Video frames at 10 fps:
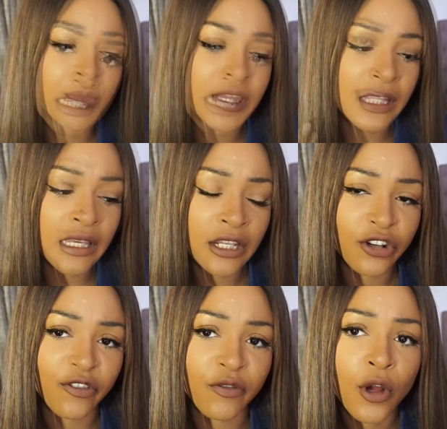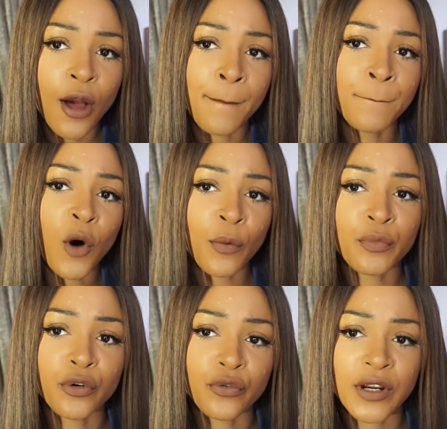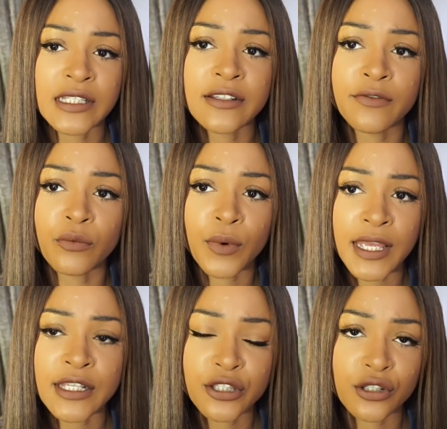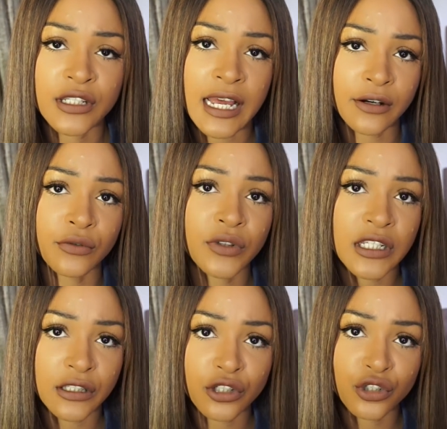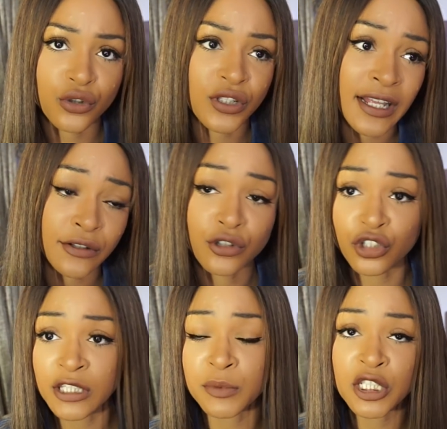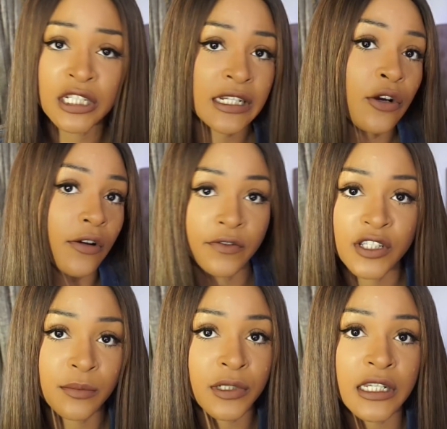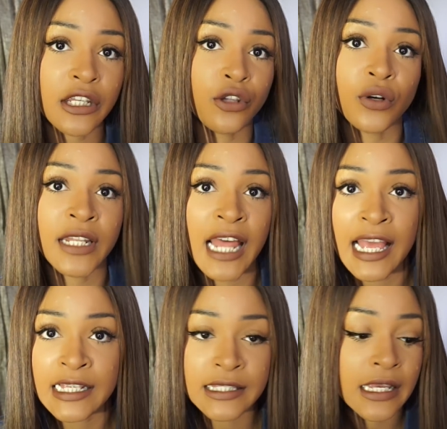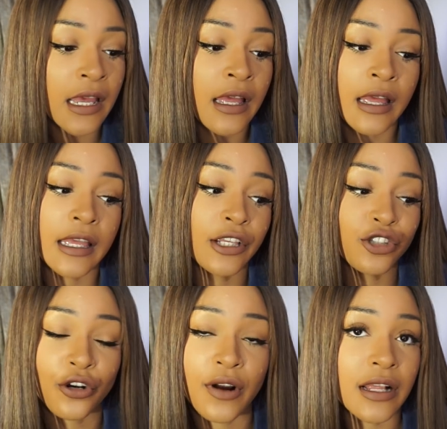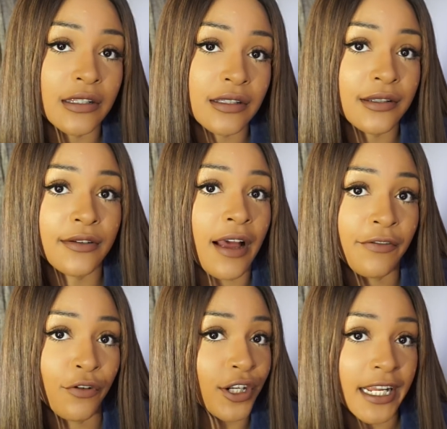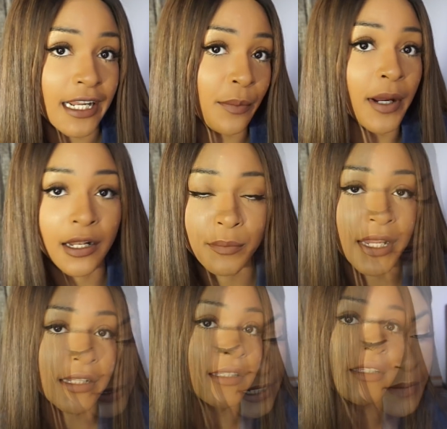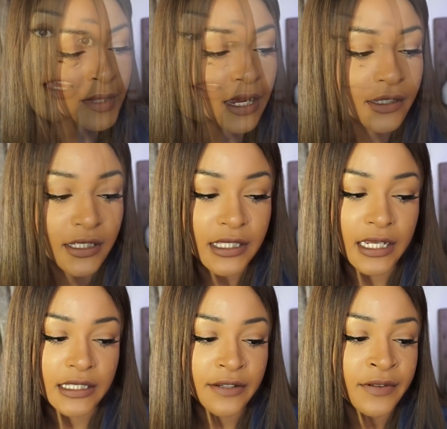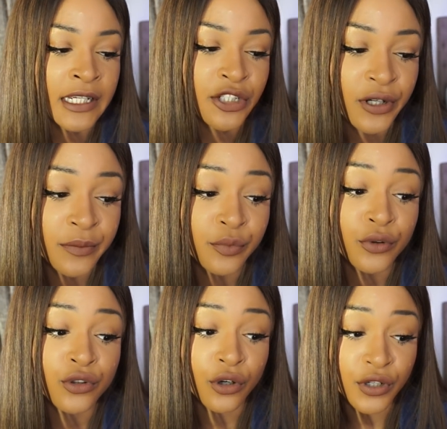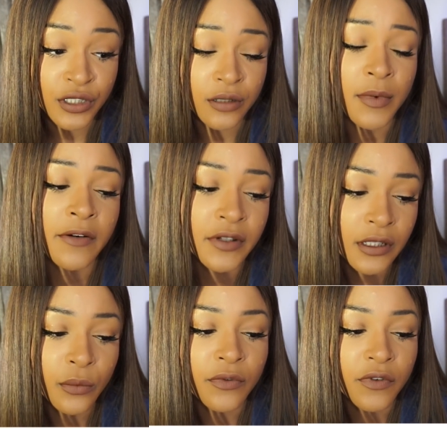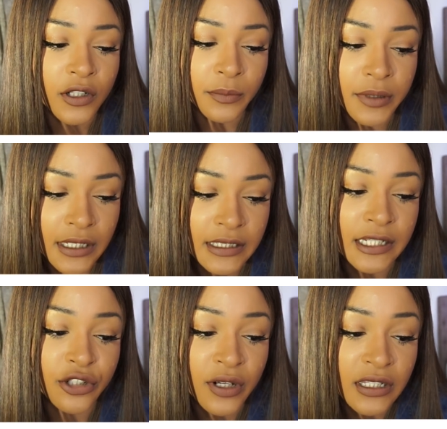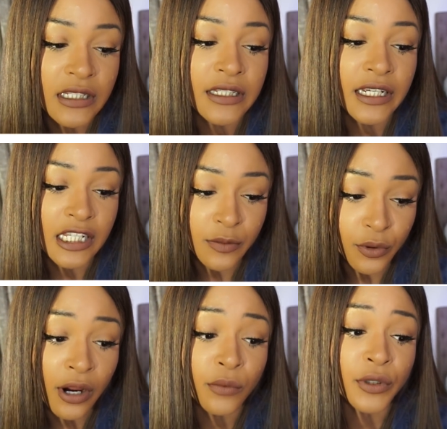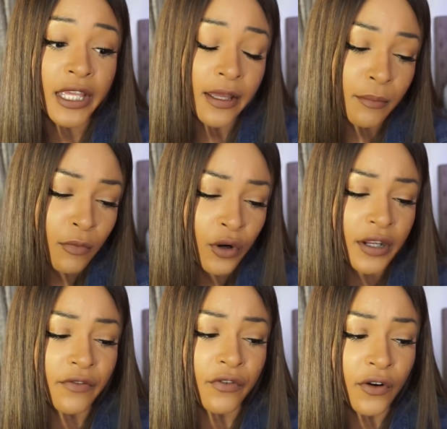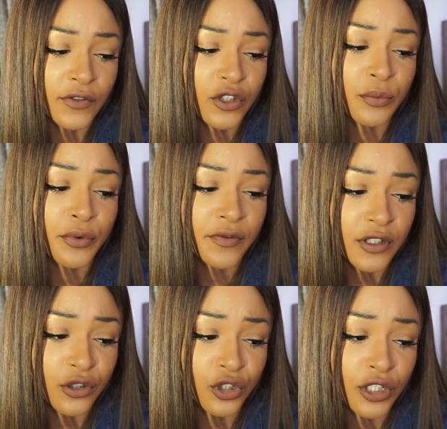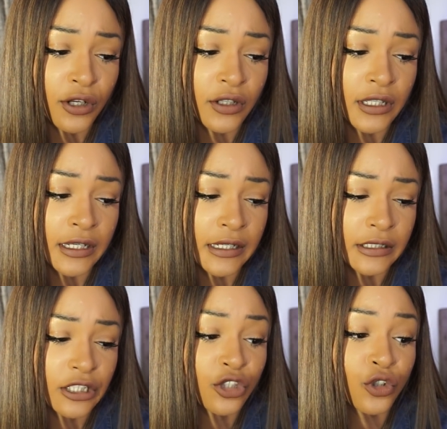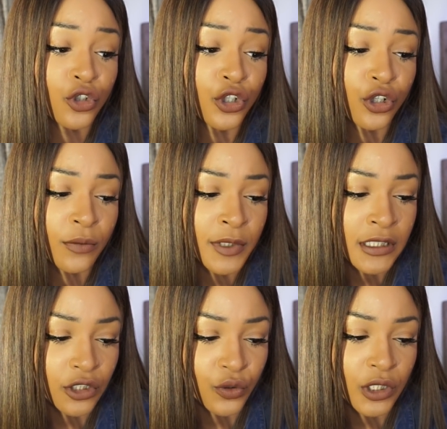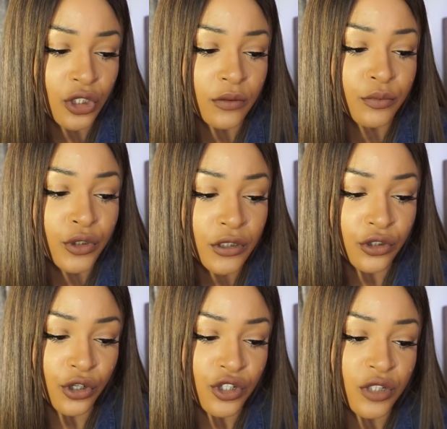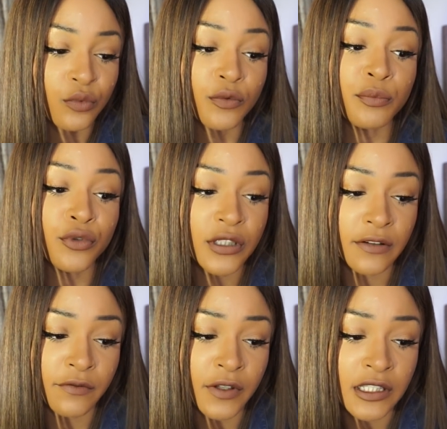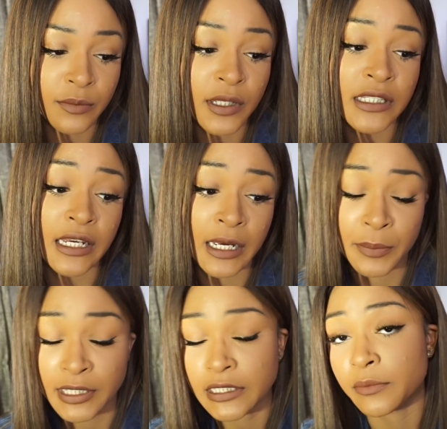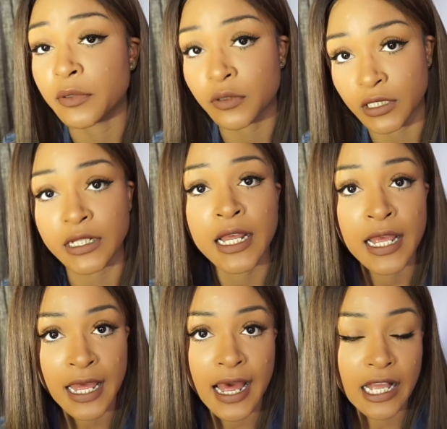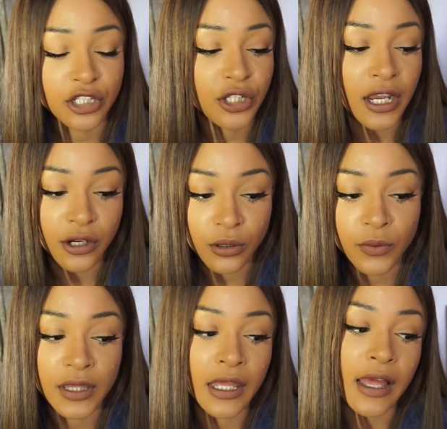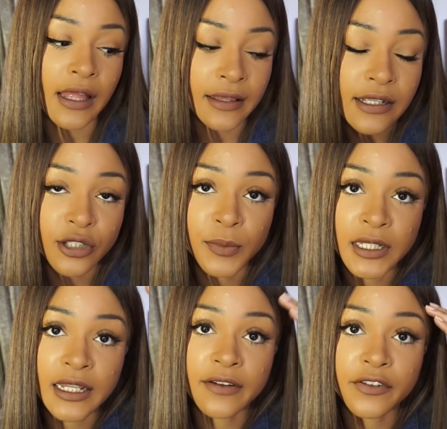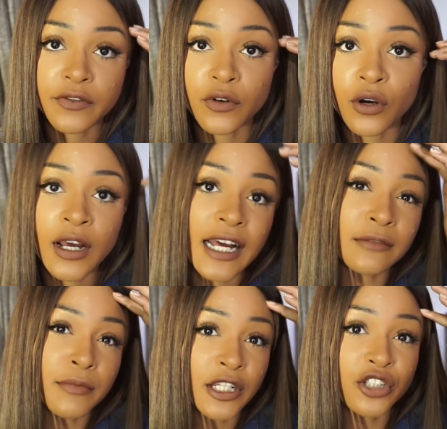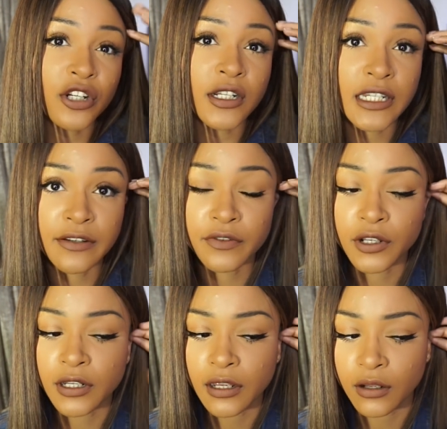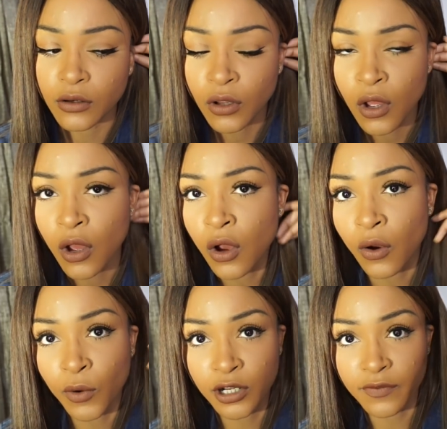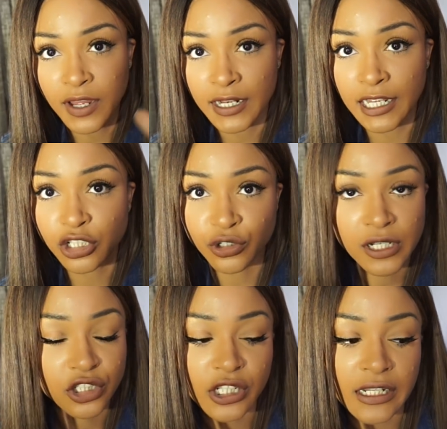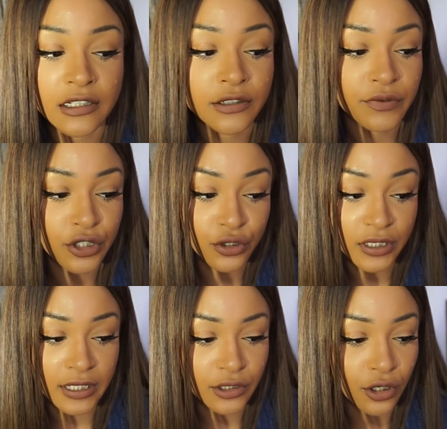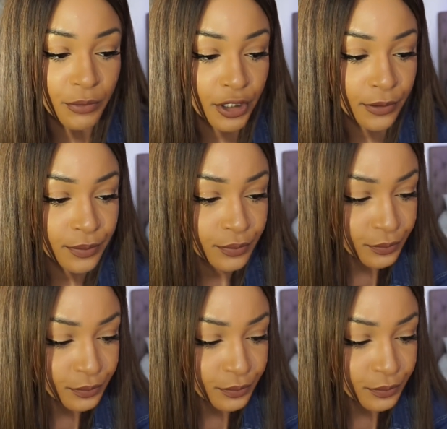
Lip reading: We should be thinking of more progressive ways to tackle these issues than to just be chilling comfortably in your nice insurance afforded apartment. Deb the architect, if Nigeria boosts tourism, everything will fall in place. Nigerians in diaspora will get more involved to improve the socioeconomic situation. Boosting tourism will boost investment and capacity building. I actually agree with that, and that's something that Favo had mentioned even in one of our Nigerian challenge videos that's coming up.